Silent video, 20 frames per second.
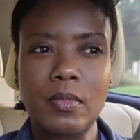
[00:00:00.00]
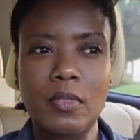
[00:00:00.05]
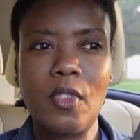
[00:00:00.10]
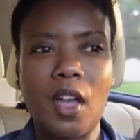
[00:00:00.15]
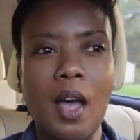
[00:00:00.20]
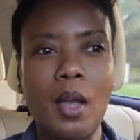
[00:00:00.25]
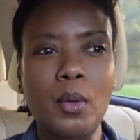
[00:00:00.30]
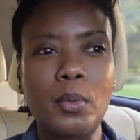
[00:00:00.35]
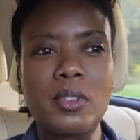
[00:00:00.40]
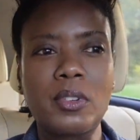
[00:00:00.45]

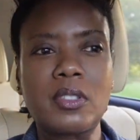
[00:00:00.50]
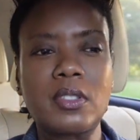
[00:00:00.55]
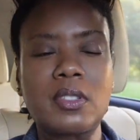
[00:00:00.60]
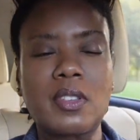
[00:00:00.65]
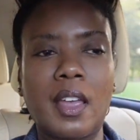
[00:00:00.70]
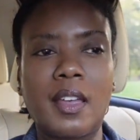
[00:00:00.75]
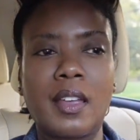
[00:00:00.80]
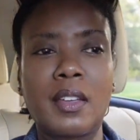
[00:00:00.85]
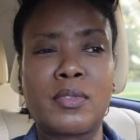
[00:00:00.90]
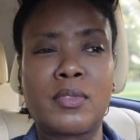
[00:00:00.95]
I would
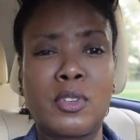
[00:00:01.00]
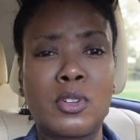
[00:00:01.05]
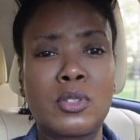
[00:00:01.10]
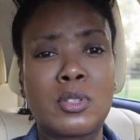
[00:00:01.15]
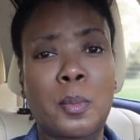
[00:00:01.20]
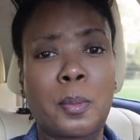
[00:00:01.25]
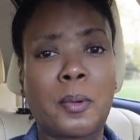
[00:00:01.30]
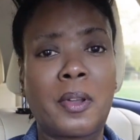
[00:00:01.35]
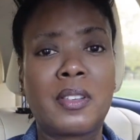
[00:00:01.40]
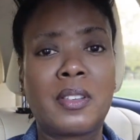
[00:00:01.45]
say if there's
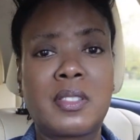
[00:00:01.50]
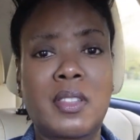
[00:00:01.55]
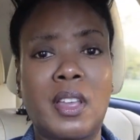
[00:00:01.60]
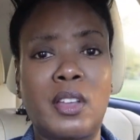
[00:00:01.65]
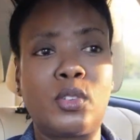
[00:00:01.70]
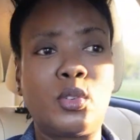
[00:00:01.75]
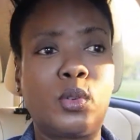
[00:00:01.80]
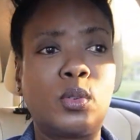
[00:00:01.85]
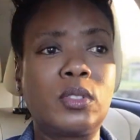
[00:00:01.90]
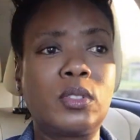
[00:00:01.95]
a place
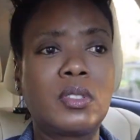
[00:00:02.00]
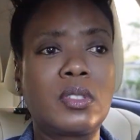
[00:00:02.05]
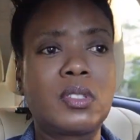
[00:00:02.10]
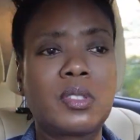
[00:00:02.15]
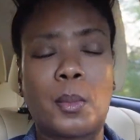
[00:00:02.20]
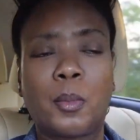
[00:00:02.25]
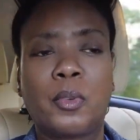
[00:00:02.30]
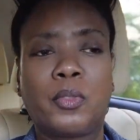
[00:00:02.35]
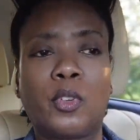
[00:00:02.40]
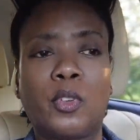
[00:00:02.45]
that you and
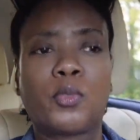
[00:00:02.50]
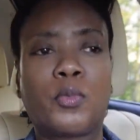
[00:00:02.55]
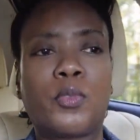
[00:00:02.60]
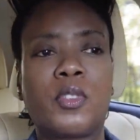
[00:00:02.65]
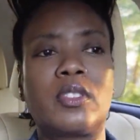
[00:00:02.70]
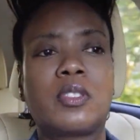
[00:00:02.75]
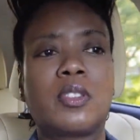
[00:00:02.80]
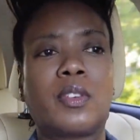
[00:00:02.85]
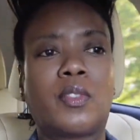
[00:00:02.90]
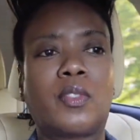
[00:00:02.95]
some of your
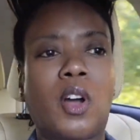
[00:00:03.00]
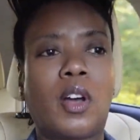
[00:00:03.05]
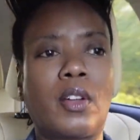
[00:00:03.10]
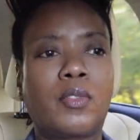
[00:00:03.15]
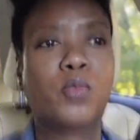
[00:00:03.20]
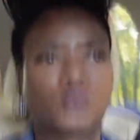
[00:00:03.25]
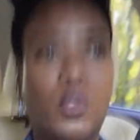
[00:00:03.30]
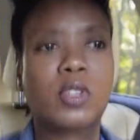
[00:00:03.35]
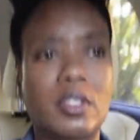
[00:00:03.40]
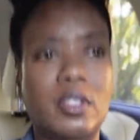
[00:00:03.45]
friends have gone,
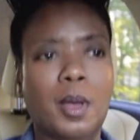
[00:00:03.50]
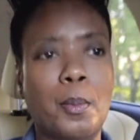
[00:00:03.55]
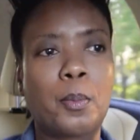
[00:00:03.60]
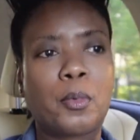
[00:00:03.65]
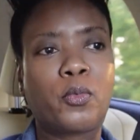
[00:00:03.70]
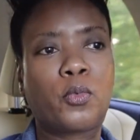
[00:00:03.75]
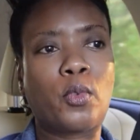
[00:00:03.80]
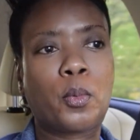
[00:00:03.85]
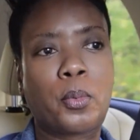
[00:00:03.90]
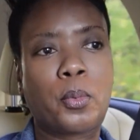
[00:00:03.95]
for
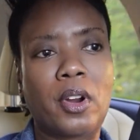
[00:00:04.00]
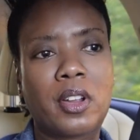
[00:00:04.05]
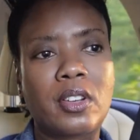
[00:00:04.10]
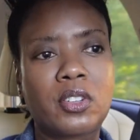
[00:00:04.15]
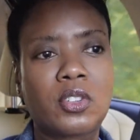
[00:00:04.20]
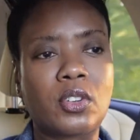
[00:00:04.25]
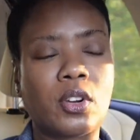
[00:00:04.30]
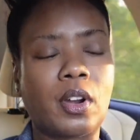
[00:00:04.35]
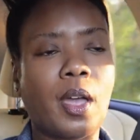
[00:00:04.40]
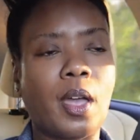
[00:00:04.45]
example, for
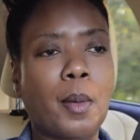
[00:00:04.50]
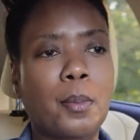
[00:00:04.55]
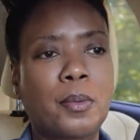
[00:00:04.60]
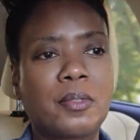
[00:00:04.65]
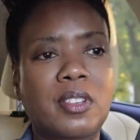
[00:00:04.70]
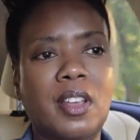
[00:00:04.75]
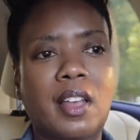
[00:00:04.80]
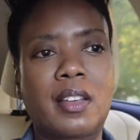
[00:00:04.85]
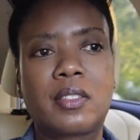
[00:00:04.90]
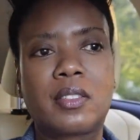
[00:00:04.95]
brunch or
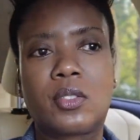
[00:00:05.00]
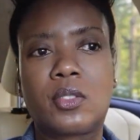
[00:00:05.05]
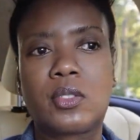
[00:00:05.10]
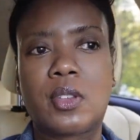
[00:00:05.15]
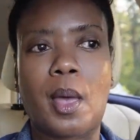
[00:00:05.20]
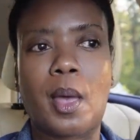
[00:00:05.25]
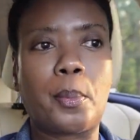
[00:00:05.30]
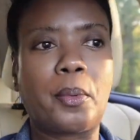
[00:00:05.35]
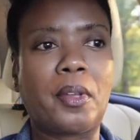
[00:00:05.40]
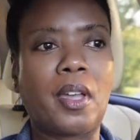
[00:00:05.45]
appetizers,
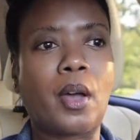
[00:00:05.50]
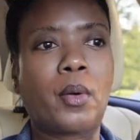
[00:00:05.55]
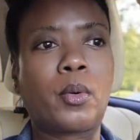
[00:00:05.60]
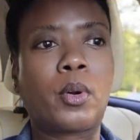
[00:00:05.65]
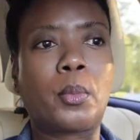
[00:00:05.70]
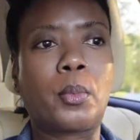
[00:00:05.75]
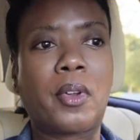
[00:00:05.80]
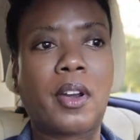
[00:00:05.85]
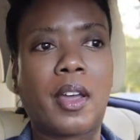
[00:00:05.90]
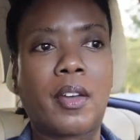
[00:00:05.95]
happy
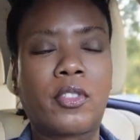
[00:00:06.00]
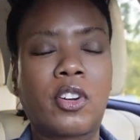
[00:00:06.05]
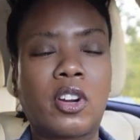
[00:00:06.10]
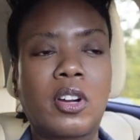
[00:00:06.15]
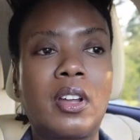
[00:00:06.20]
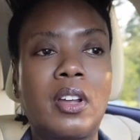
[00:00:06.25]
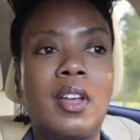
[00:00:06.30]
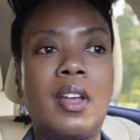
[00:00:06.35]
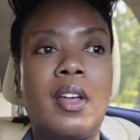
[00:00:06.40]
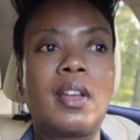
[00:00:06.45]
hour, whatever,
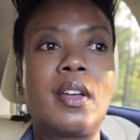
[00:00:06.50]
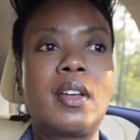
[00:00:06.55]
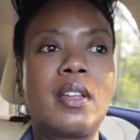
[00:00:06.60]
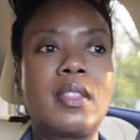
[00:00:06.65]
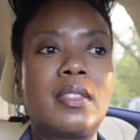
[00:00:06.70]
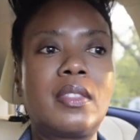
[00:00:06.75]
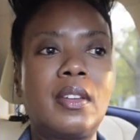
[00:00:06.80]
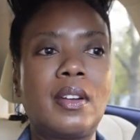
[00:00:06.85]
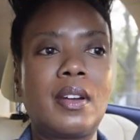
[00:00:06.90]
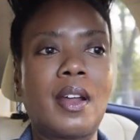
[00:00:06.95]

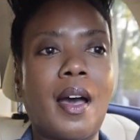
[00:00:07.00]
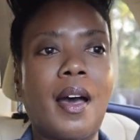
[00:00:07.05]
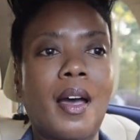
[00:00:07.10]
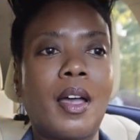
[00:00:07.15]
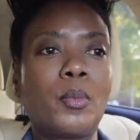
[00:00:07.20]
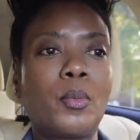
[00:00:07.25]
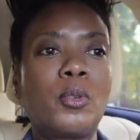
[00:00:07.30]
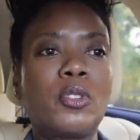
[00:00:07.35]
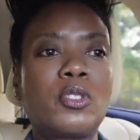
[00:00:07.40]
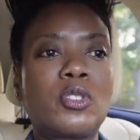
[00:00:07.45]
then
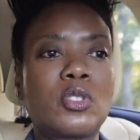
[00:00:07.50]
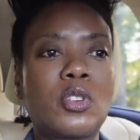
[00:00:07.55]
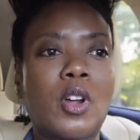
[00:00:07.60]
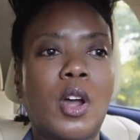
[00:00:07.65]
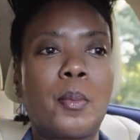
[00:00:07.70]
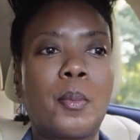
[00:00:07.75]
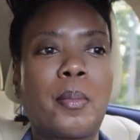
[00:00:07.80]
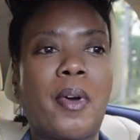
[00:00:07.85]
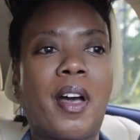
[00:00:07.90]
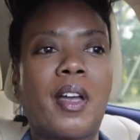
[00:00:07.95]
I would
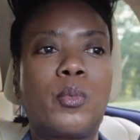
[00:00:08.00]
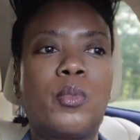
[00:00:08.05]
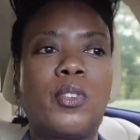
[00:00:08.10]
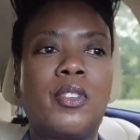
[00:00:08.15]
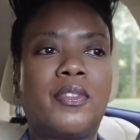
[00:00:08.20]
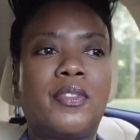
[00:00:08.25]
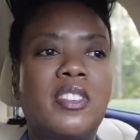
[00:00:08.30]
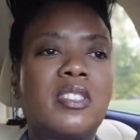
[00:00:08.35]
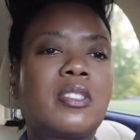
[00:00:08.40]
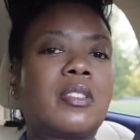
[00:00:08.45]
start by
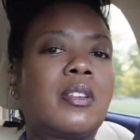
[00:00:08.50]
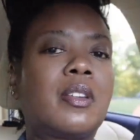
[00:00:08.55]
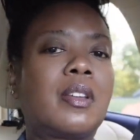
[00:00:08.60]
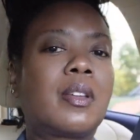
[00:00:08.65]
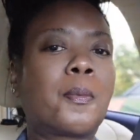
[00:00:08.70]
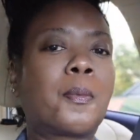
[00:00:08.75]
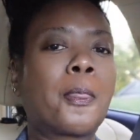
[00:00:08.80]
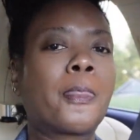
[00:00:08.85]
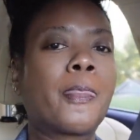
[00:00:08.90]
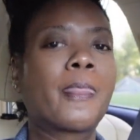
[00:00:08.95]

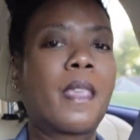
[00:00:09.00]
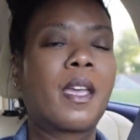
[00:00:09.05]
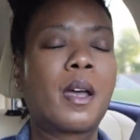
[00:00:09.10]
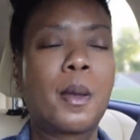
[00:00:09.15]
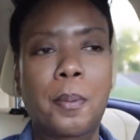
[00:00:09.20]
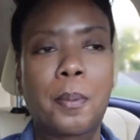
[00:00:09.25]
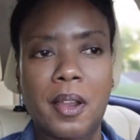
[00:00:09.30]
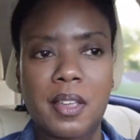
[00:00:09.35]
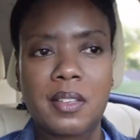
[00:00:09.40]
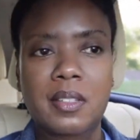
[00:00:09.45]
revisiting a
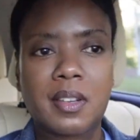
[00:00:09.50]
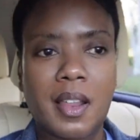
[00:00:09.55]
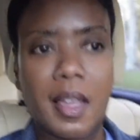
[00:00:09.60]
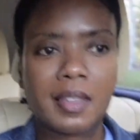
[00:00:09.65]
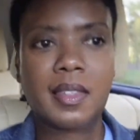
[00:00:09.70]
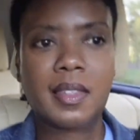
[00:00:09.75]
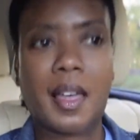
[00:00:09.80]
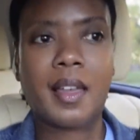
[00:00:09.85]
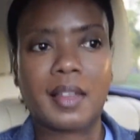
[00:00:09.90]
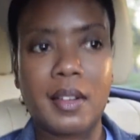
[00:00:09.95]
place
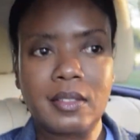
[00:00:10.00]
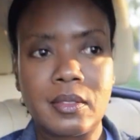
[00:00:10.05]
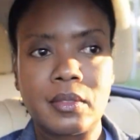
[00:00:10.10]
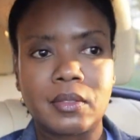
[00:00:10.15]
like that.